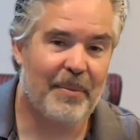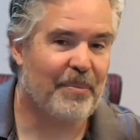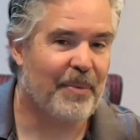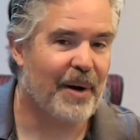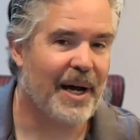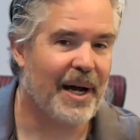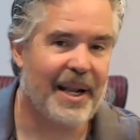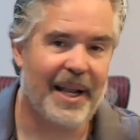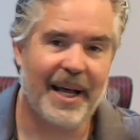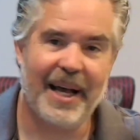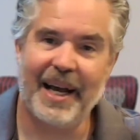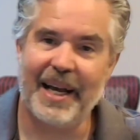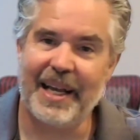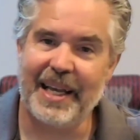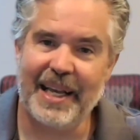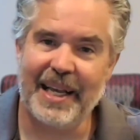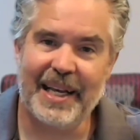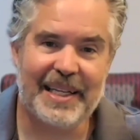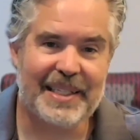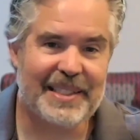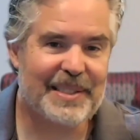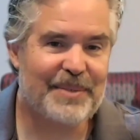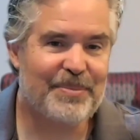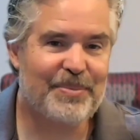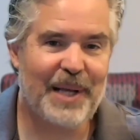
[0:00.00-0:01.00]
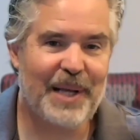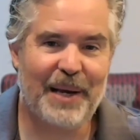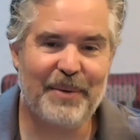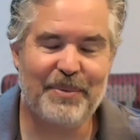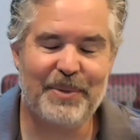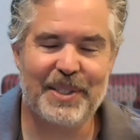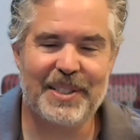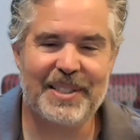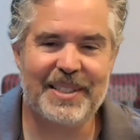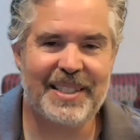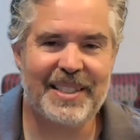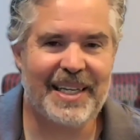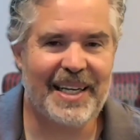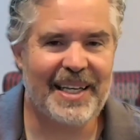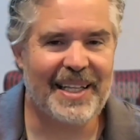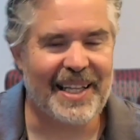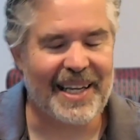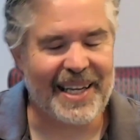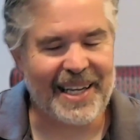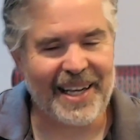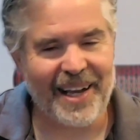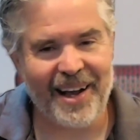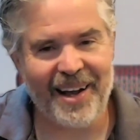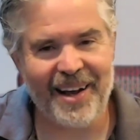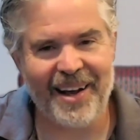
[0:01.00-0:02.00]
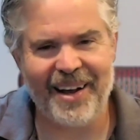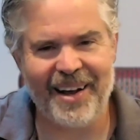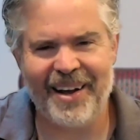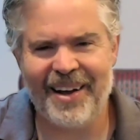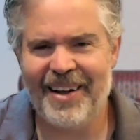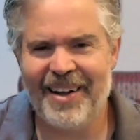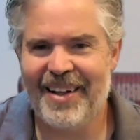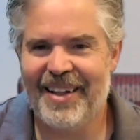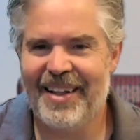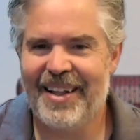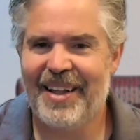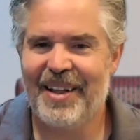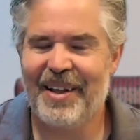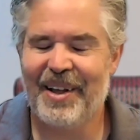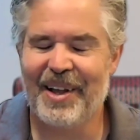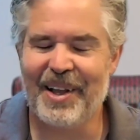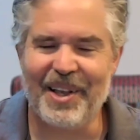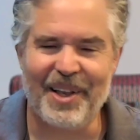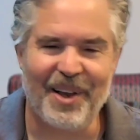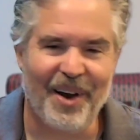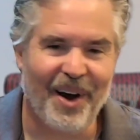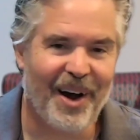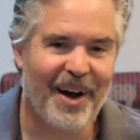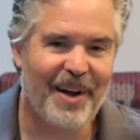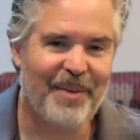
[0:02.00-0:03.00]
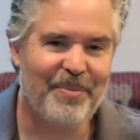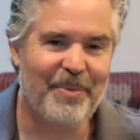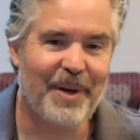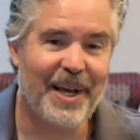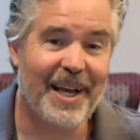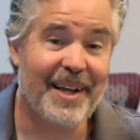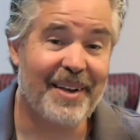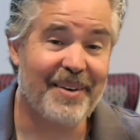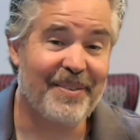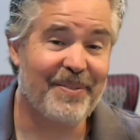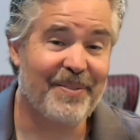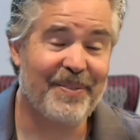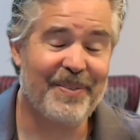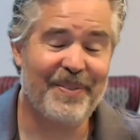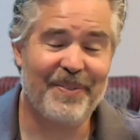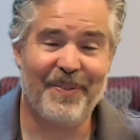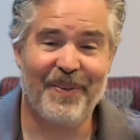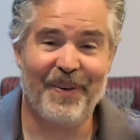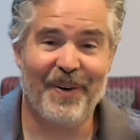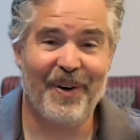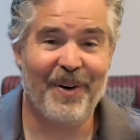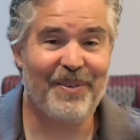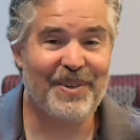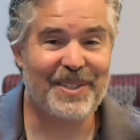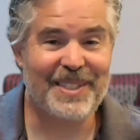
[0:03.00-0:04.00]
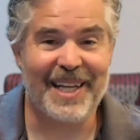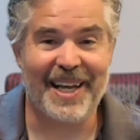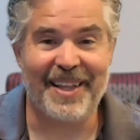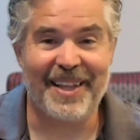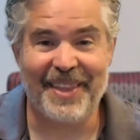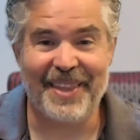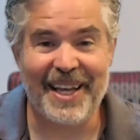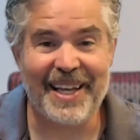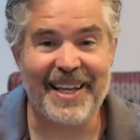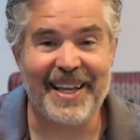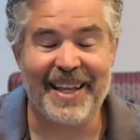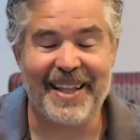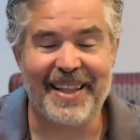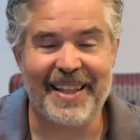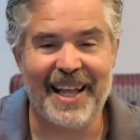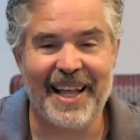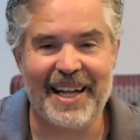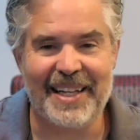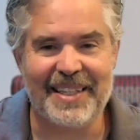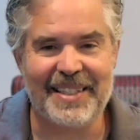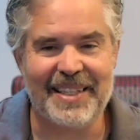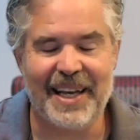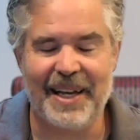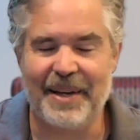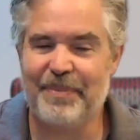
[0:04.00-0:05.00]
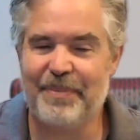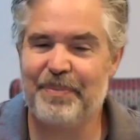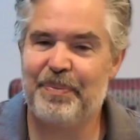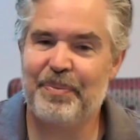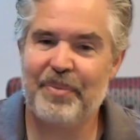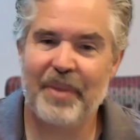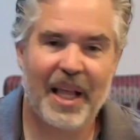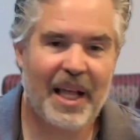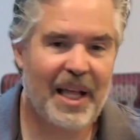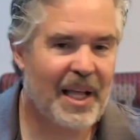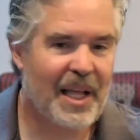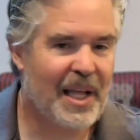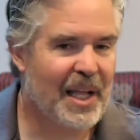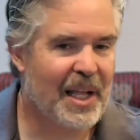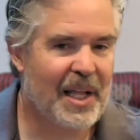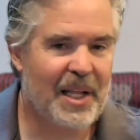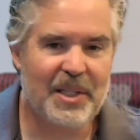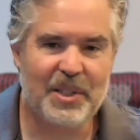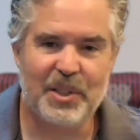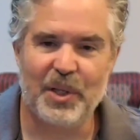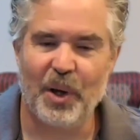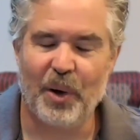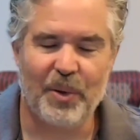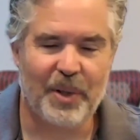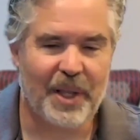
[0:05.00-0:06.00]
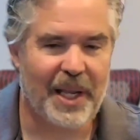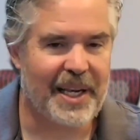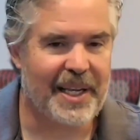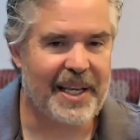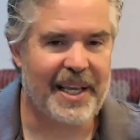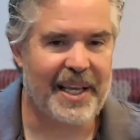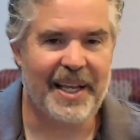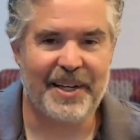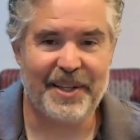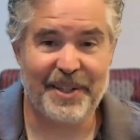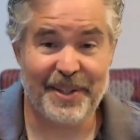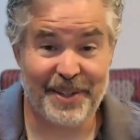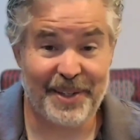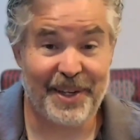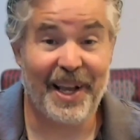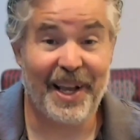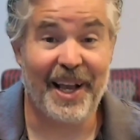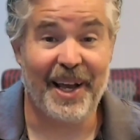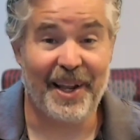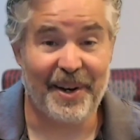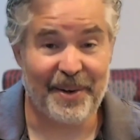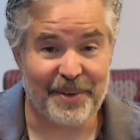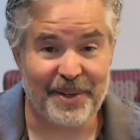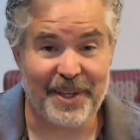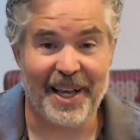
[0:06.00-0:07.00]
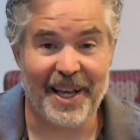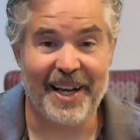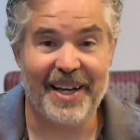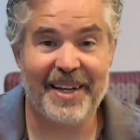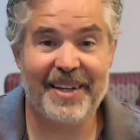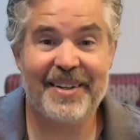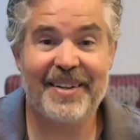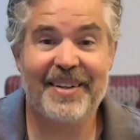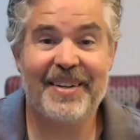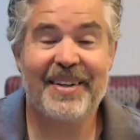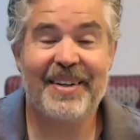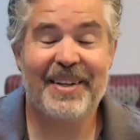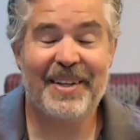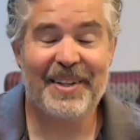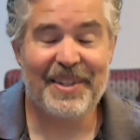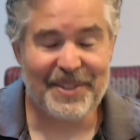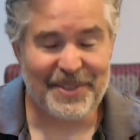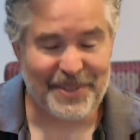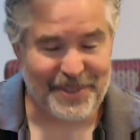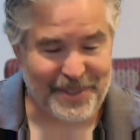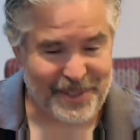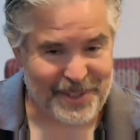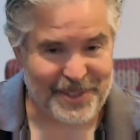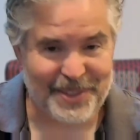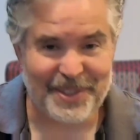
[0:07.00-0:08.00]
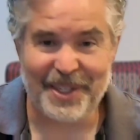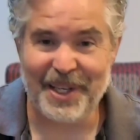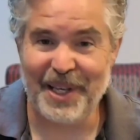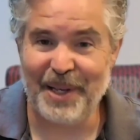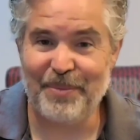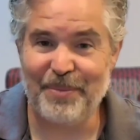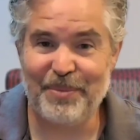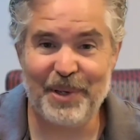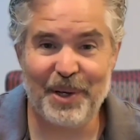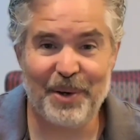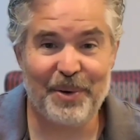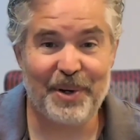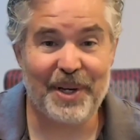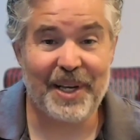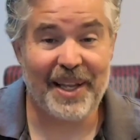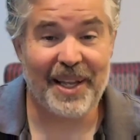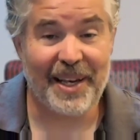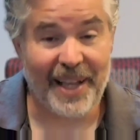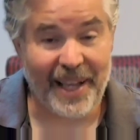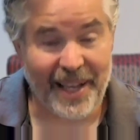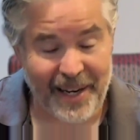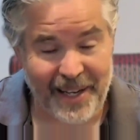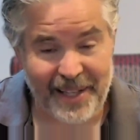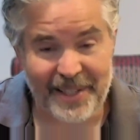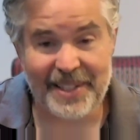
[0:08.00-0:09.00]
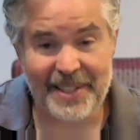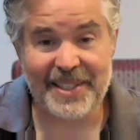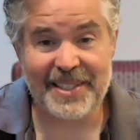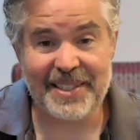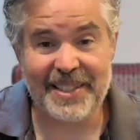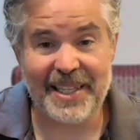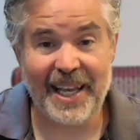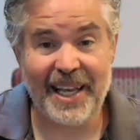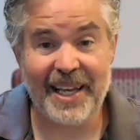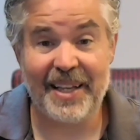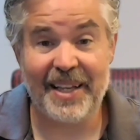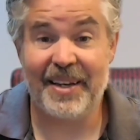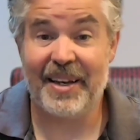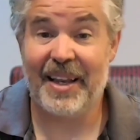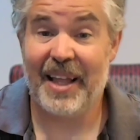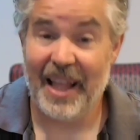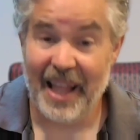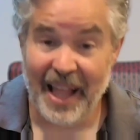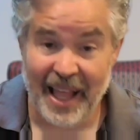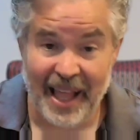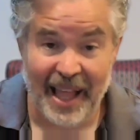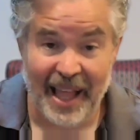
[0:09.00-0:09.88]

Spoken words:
But again, sometimes you see it like, oh, God, man, what was I thinking that day? Don't let it get in your head, okay? Just keep doing it and understand.